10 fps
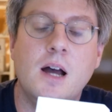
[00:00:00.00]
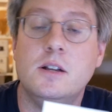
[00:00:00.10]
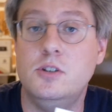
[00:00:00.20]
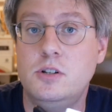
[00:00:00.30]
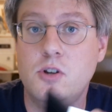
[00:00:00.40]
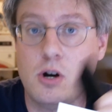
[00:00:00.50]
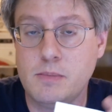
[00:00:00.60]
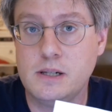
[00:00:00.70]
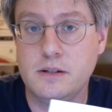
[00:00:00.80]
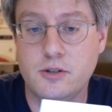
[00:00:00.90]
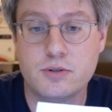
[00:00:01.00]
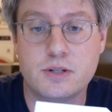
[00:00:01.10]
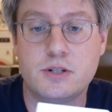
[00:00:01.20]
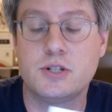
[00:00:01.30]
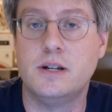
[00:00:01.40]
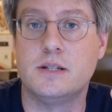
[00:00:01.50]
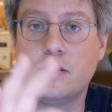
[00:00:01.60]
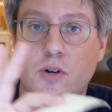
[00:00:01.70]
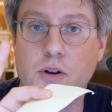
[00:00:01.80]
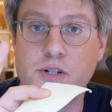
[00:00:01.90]
Normal usage is
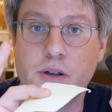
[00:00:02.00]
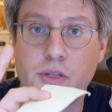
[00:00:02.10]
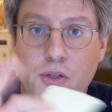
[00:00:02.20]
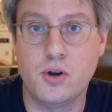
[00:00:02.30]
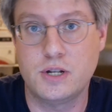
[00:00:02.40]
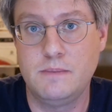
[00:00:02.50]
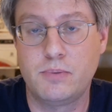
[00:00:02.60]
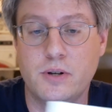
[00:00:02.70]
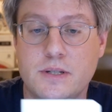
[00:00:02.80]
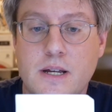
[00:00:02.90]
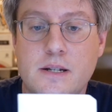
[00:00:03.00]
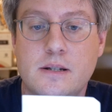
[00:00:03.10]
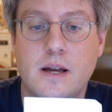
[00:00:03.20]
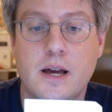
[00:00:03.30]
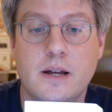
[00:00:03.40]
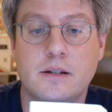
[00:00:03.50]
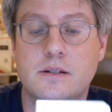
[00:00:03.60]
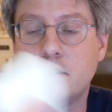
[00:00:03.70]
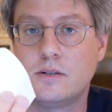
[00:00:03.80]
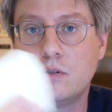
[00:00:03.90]
around 13%, and